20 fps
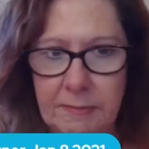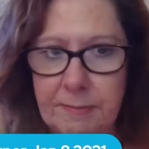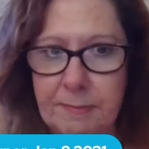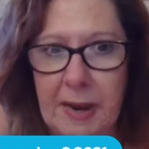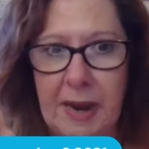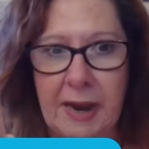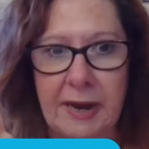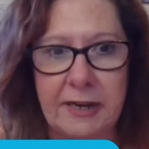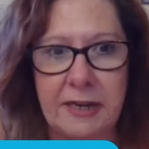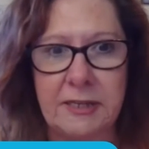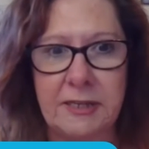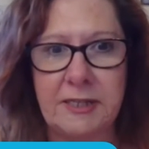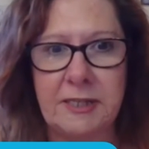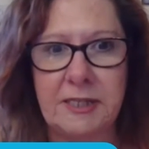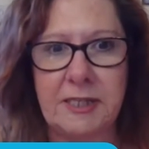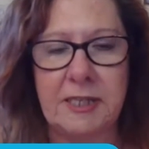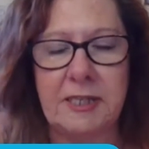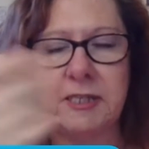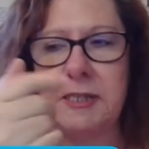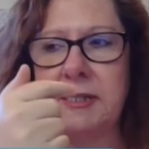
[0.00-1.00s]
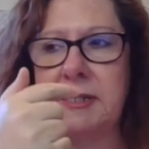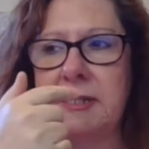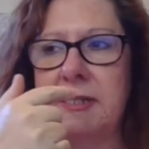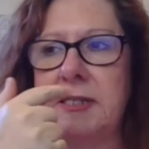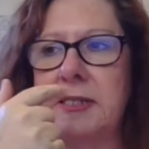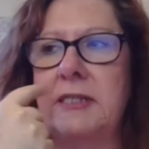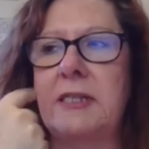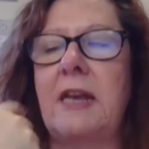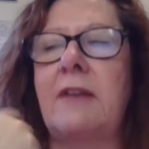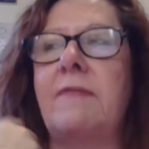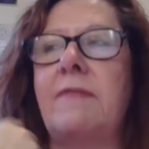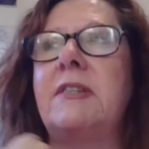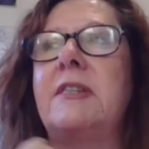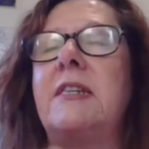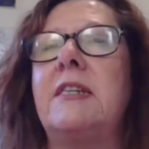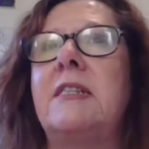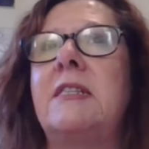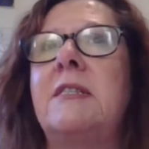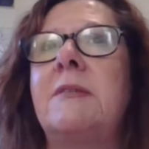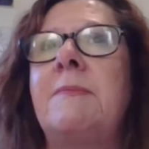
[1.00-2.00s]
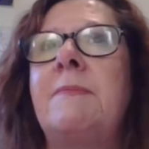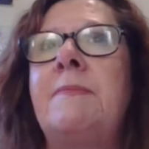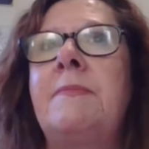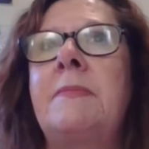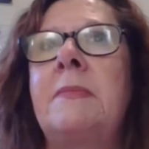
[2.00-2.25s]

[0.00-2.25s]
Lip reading: in the 60s and 70s,